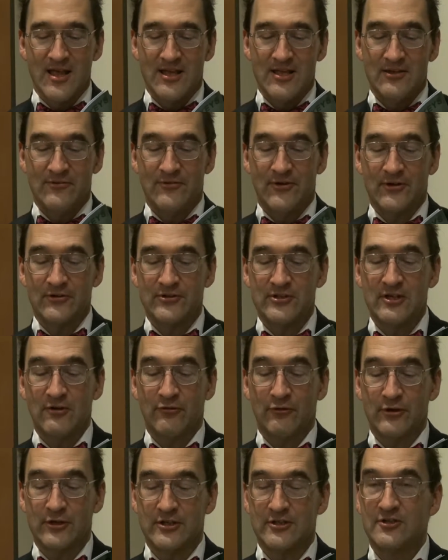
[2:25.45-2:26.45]
He felt
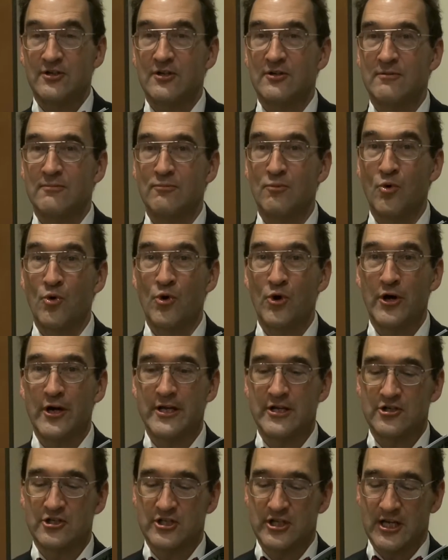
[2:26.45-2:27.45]
different, more
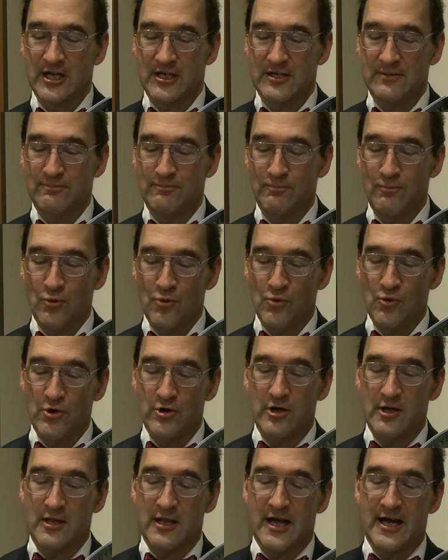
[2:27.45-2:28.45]
energetic, more
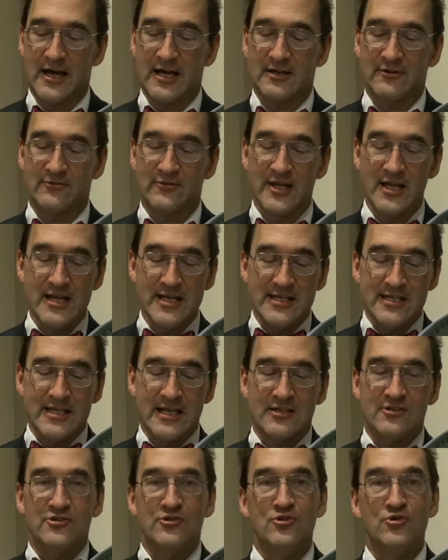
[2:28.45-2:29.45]
alive. He
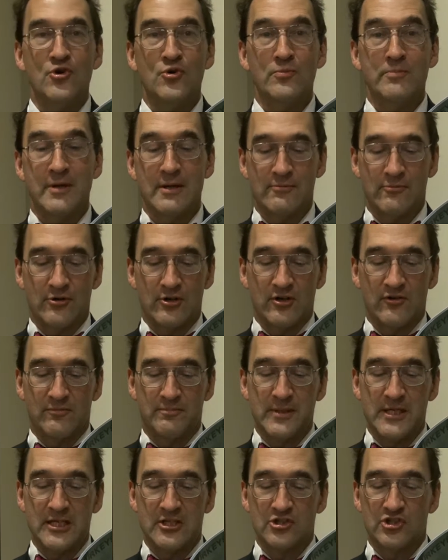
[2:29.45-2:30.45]
had no memory of
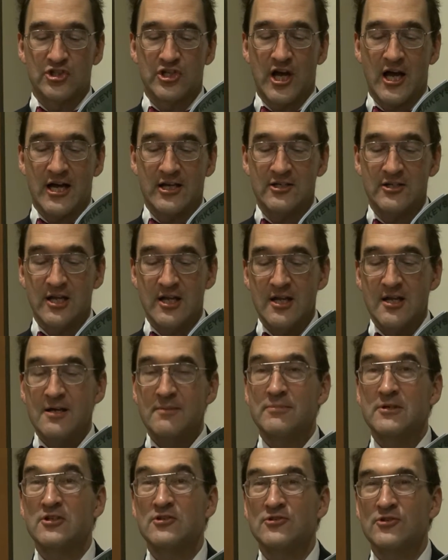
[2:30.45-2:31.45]
being shot,
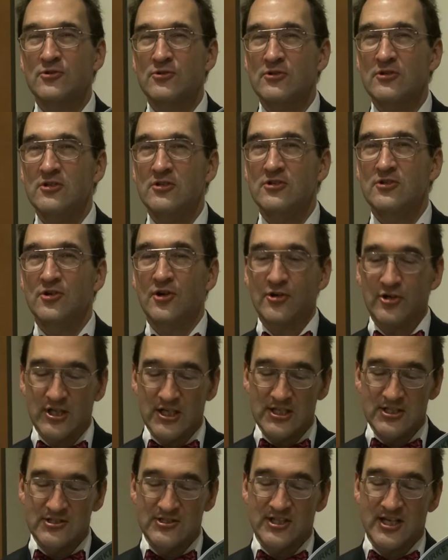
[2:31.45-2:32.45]
but a certain
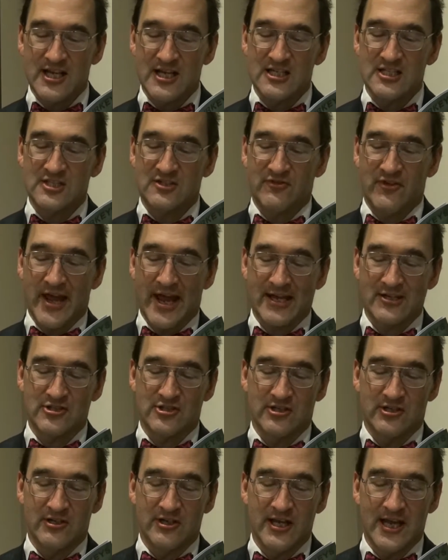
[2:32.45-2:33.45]
turkey
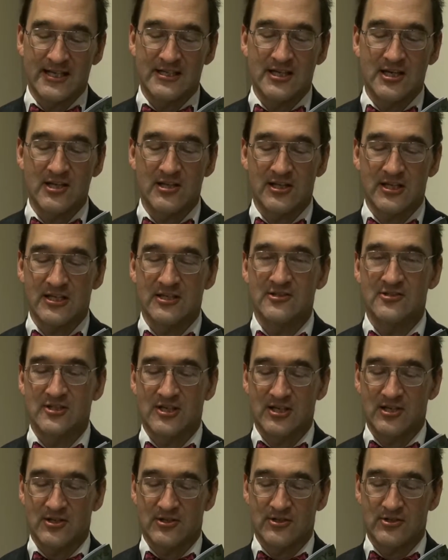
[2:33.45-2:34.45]
satisfaction at killing his
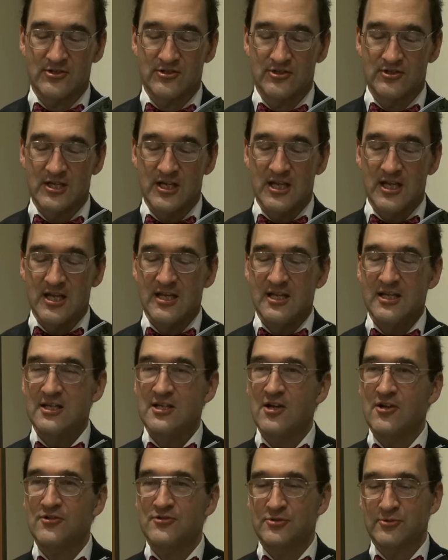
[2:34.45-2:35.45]
killers.
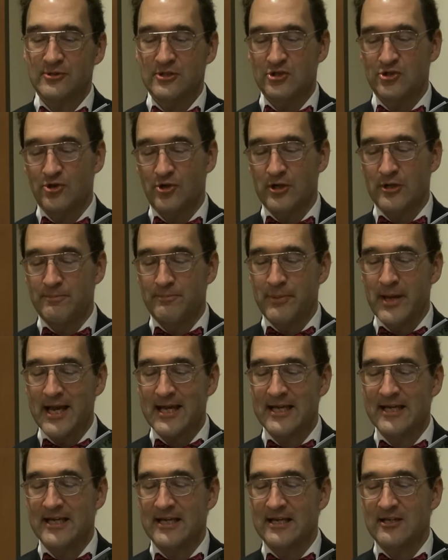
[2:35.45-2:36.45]
He also enjoyed
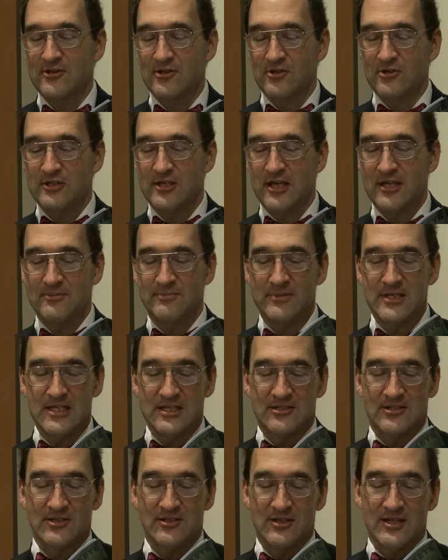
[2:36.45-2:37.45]
pecking at their dead
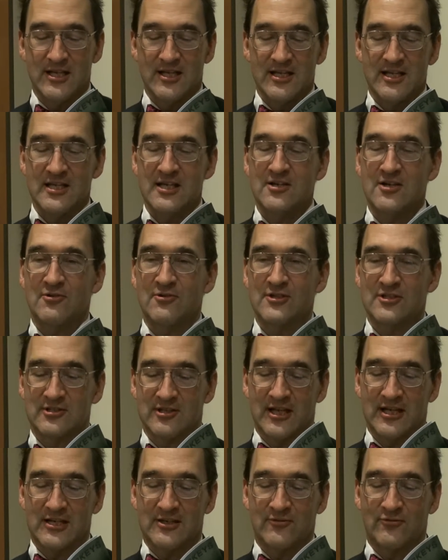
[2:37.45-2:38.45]
meat. He had always
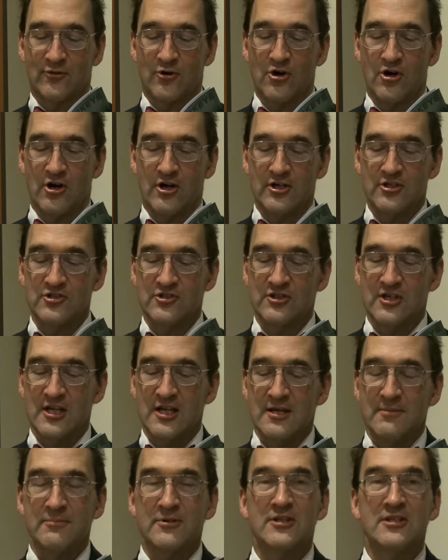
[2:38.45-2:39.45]
liked frogs,
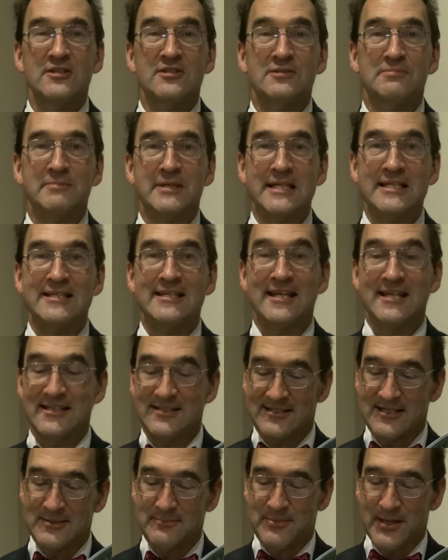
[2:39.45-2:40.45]
but this meat
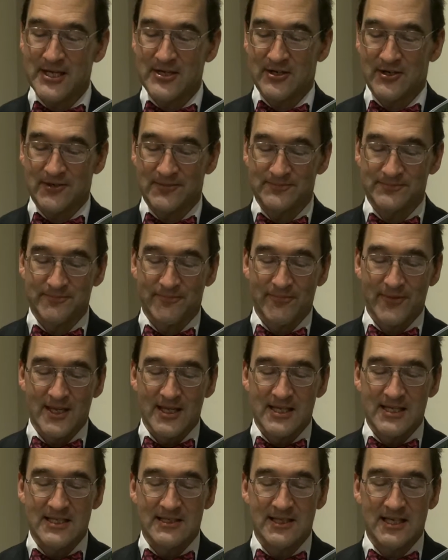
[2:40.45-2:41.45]
tasted better.
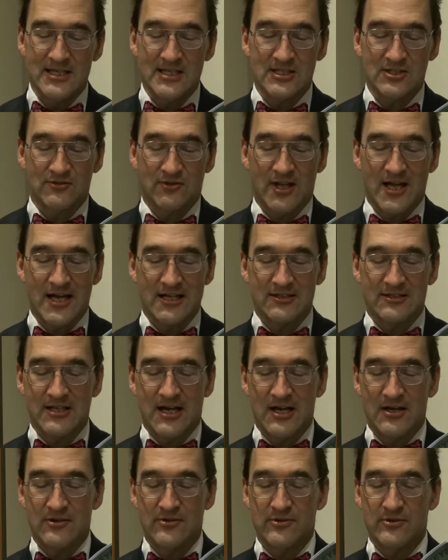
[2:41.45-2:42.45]
He led his flock
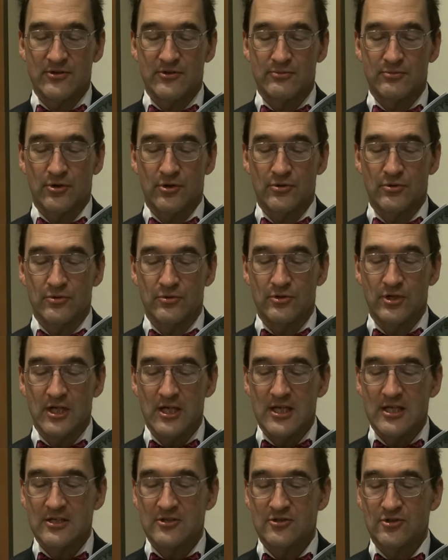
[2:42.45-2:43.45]
down the road
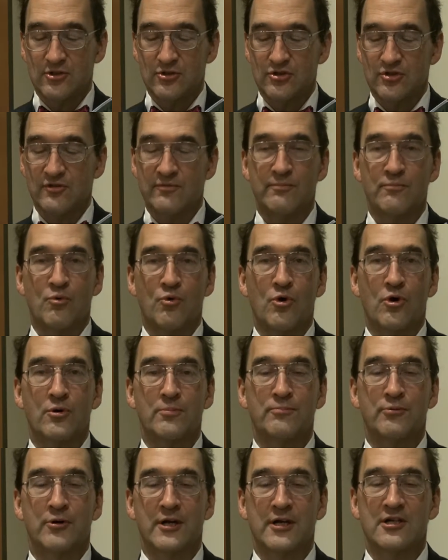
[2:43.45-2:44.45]
in search of more
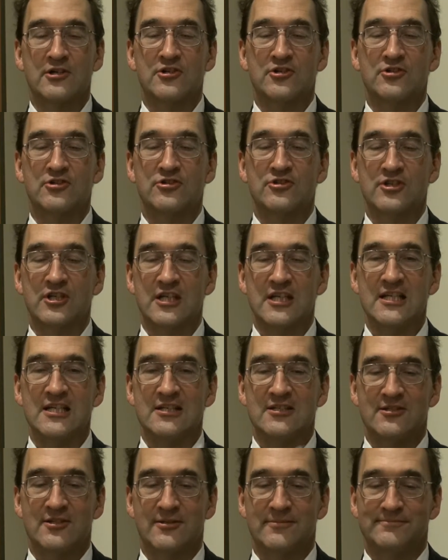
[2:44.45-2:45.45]
predators to
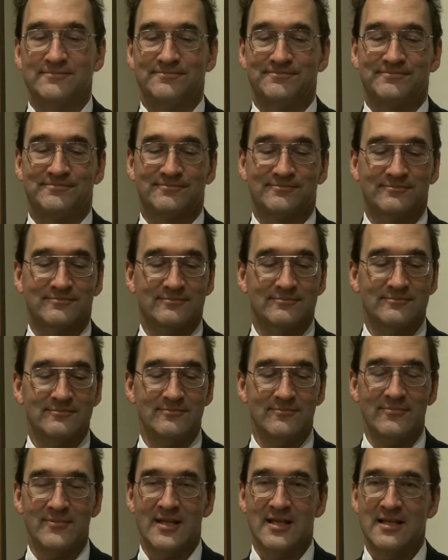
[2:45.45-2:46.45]
eat.
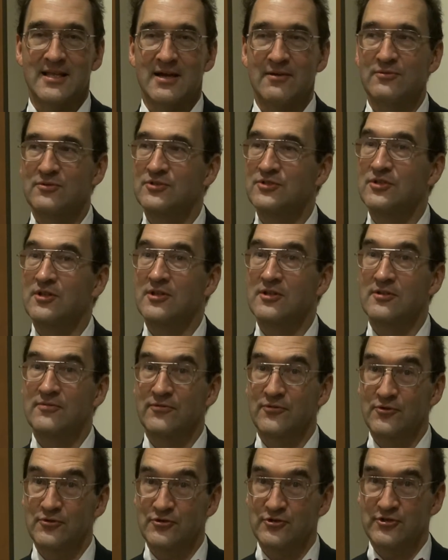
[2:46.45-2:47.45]
That was the
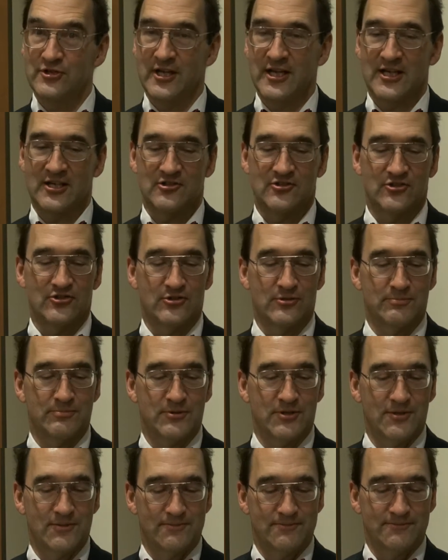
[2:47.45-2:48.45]
first
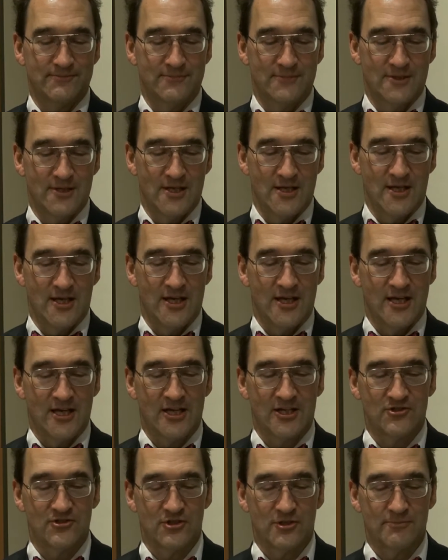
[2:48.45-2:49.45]
excerpt.
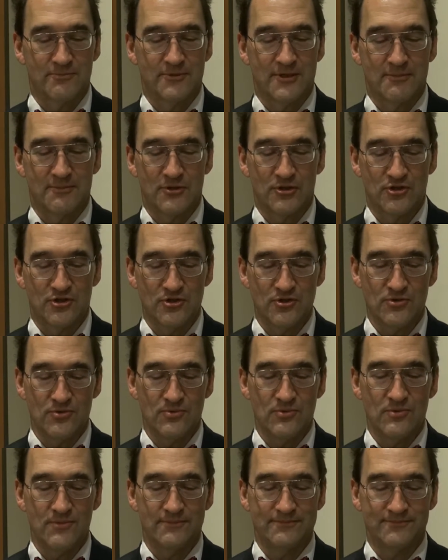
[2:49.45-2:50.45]
Excerpt number
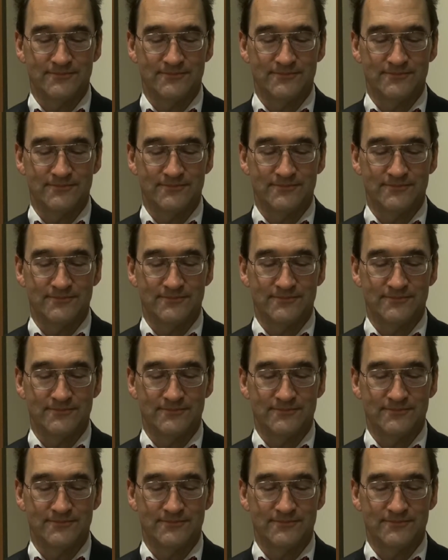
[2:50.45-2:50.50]
2.